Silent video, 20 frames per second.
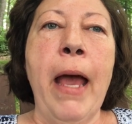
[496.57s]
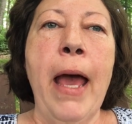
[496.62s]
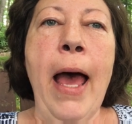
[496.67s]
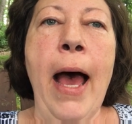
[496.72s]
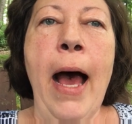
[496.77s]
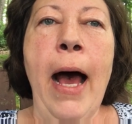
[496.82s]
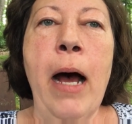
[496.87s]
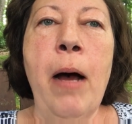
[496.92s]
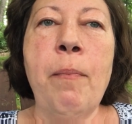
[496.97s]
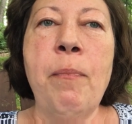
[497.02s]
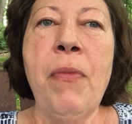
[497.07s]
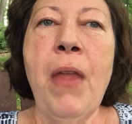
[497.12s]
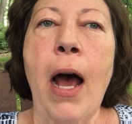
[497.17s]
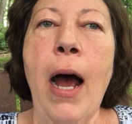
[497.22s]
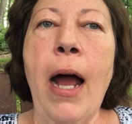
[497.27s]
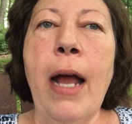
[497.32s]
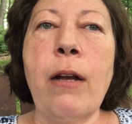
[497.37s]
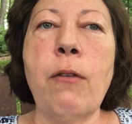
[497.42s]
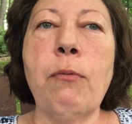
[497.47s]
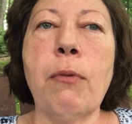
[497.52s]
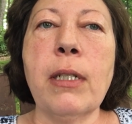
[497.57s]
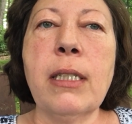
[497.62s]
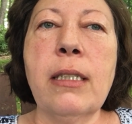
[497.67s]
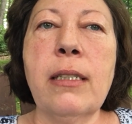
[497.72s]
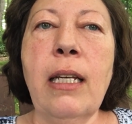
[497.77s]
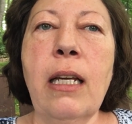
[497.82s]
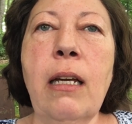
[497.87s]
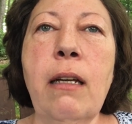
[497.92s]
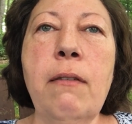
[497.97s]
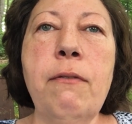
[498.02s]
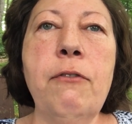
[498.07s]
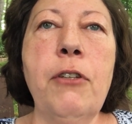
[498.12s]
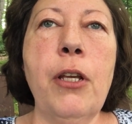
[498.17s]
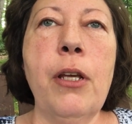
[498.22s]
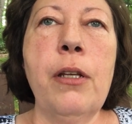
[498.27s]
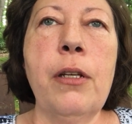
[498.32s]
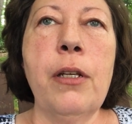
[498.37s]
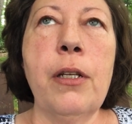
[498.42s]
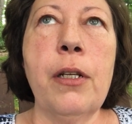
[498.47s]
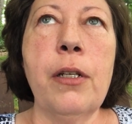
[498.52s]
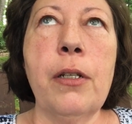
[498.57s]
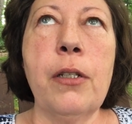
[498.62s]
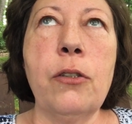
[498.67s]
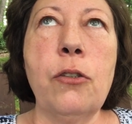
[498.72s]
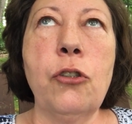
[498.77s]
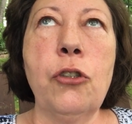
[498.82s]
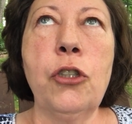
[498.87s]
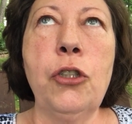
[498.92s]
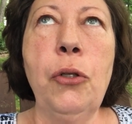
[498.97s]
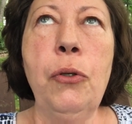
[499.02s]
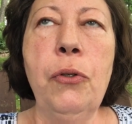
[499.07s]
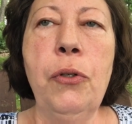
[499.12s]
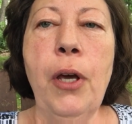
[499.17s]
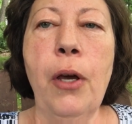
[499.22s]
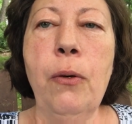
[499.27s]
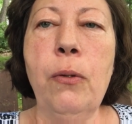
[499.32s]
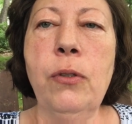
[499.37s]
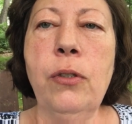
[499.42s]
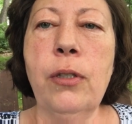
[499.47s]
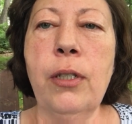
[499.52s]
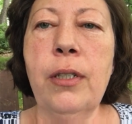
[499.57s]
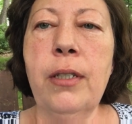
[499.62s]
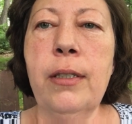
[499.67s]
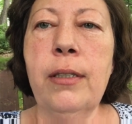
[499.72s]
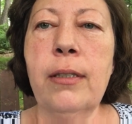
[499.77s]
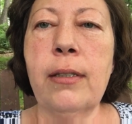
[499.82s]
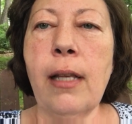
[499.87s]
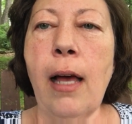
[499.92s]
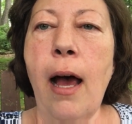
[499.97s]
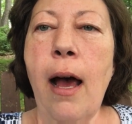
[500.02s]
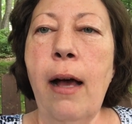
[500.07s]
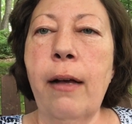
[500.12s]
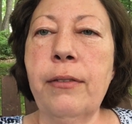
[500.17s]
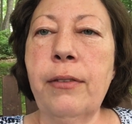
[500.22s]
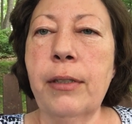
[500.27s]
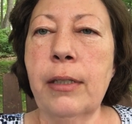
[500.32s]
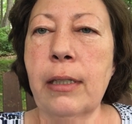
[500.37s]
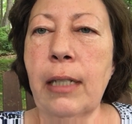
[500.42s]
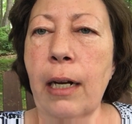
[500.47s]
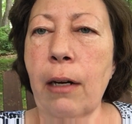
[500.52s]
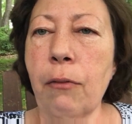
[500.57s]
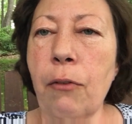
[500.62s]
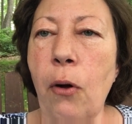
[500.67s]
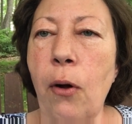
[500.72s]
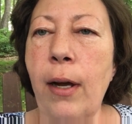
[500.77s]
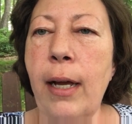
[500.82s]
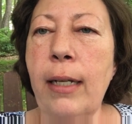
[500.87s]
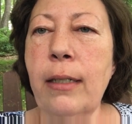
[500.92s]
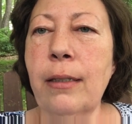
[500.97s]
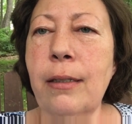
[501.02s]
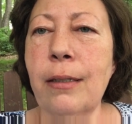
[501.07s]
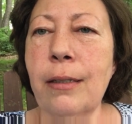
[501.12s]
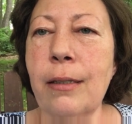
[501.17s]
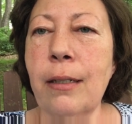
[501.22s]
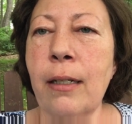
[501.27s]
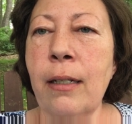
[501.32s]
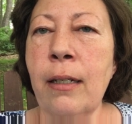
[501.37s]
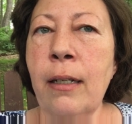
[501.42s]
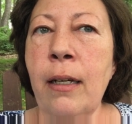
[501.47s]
I'd received 2 doses of steroids